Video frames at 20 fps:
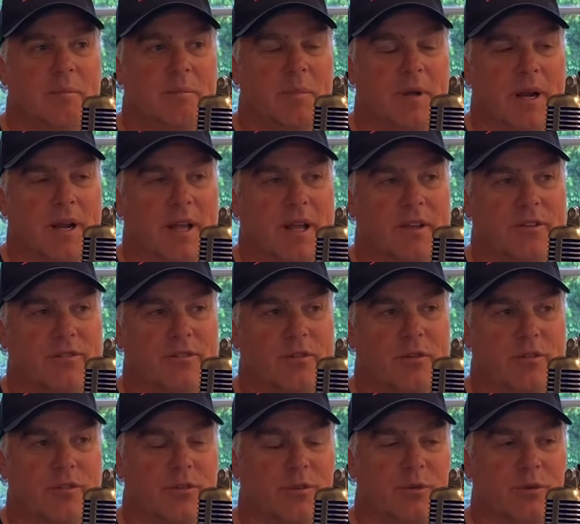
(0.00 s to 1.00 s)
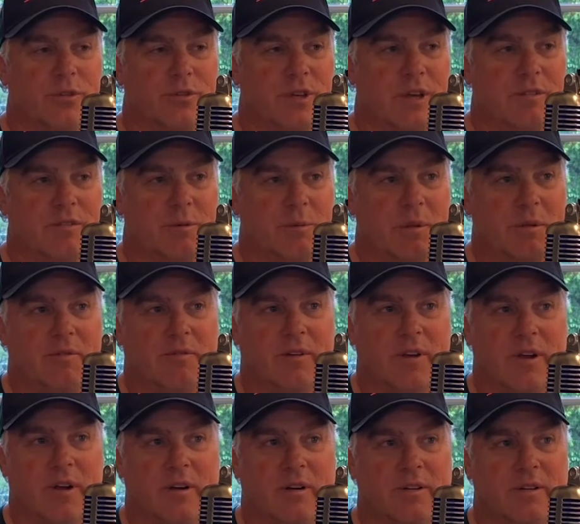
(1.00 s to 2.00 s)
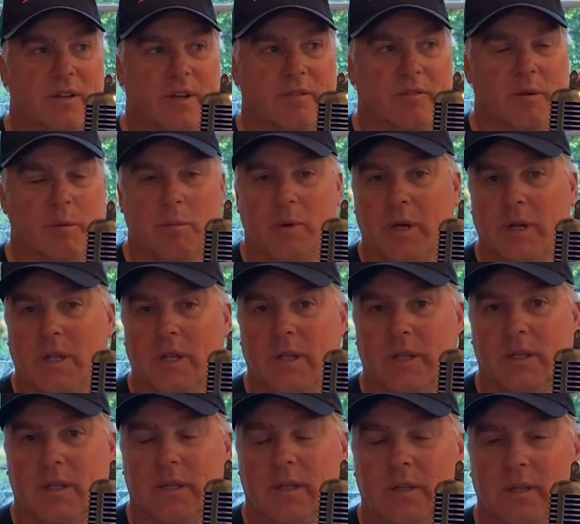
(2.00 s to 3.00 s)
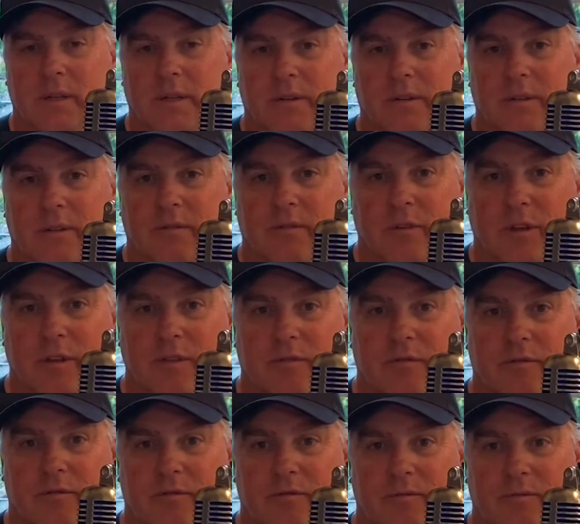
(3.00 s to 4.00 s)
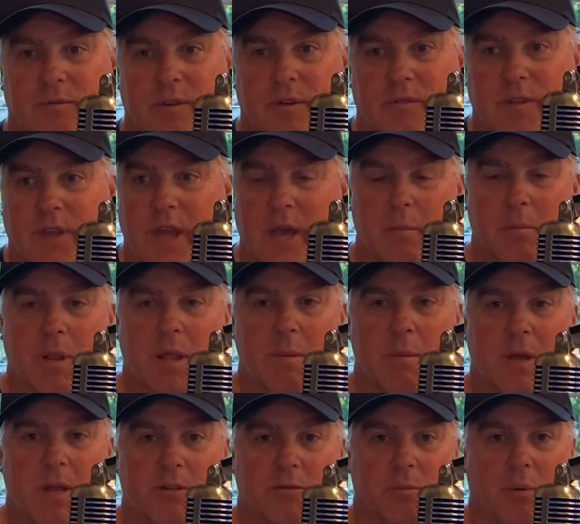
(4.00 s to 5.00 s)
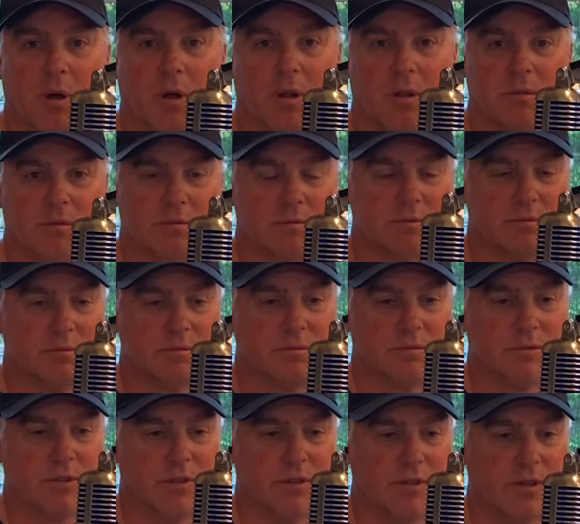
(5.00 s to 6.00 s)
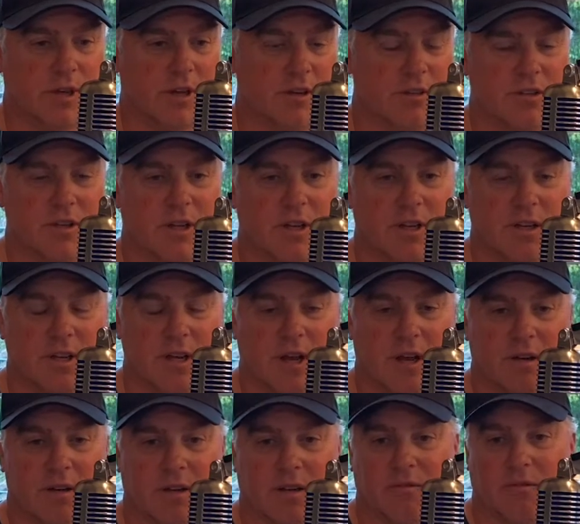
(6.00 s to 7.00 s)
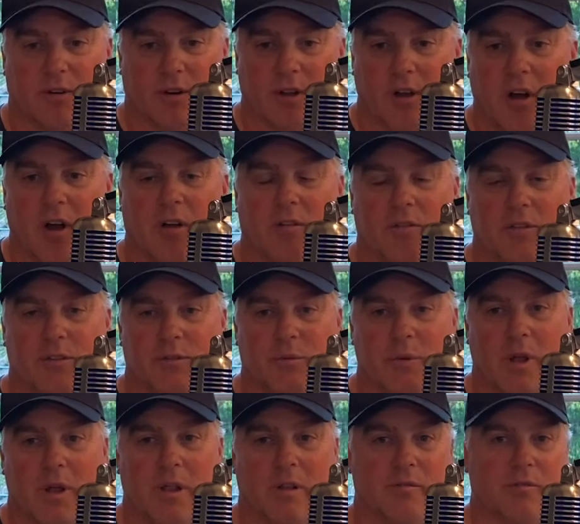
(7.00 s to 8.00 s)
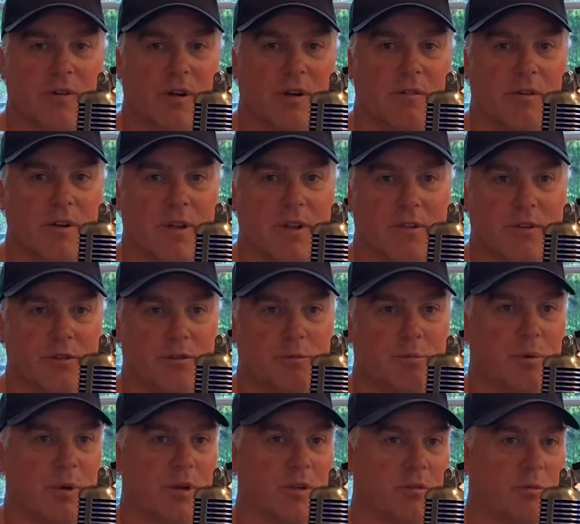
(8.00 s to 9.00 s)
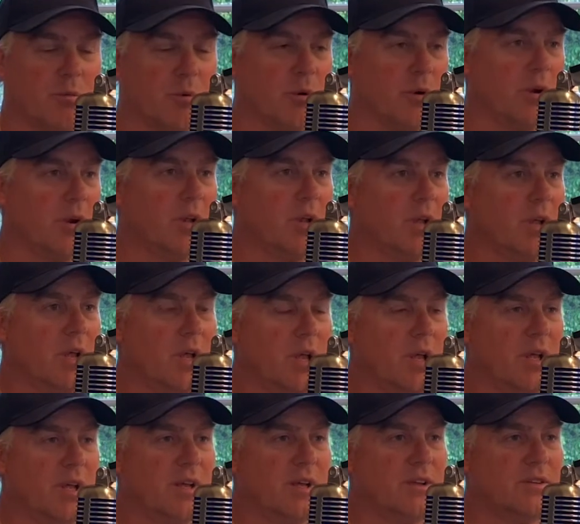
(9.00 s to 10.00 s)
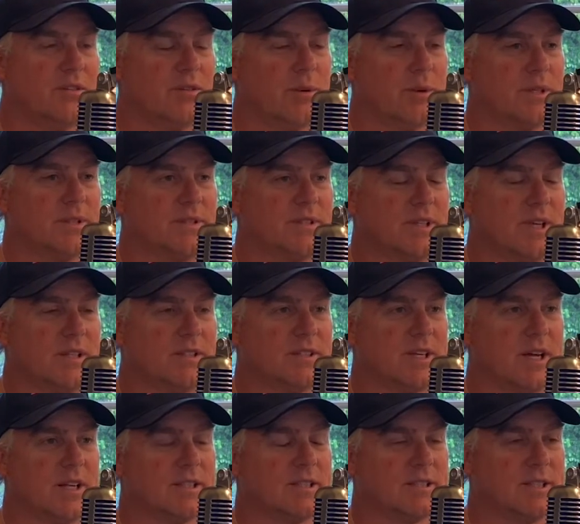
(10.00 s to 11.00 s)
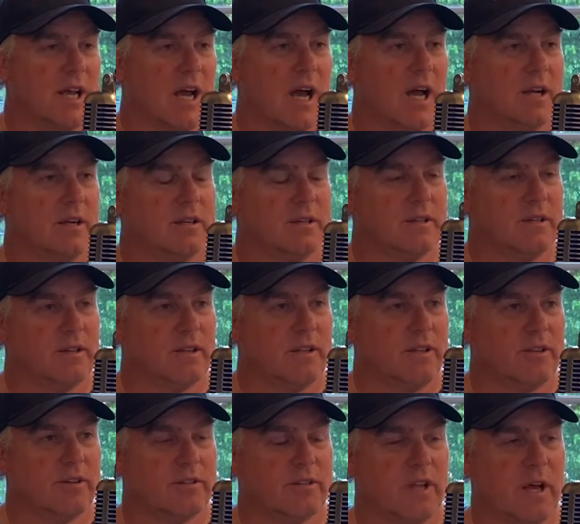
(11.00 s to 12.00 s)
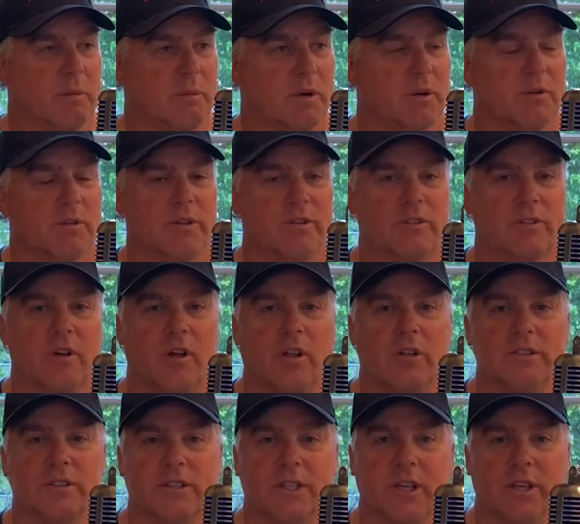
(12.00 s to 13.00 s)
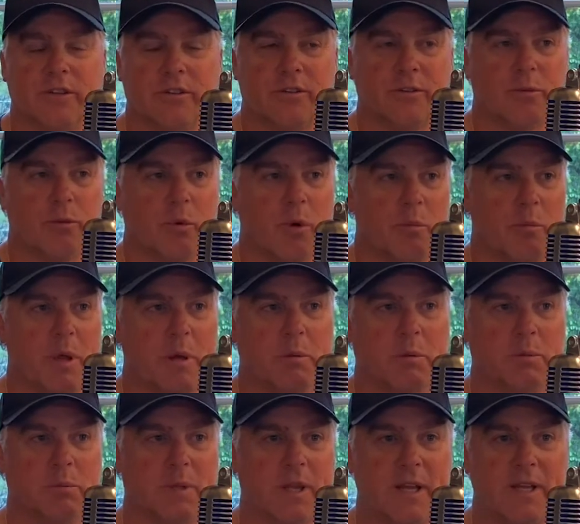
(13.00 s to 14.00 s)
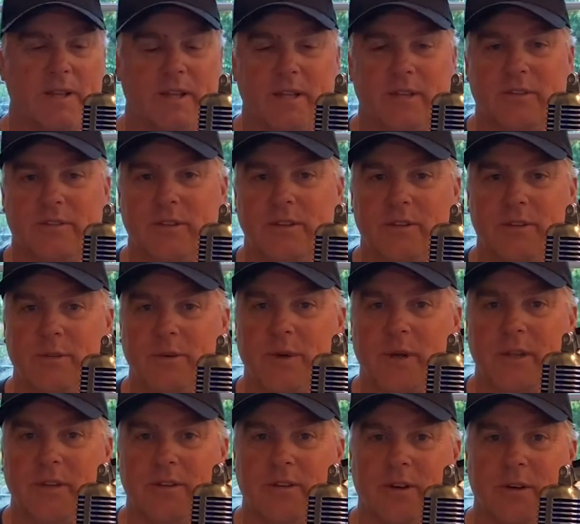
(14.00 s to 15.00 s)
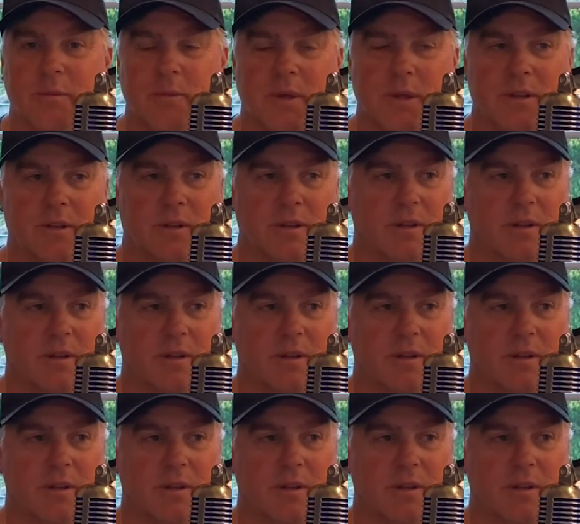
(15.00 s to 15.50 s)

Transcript: but I guess soul schools have to be fair to everybody. If if if you can't play baseball, you got to shut it down for golf as well and for every other spring sport. So it's, it's kind of sad. And there's, how about all these college kids who won't be able to play in the NCAA tournament?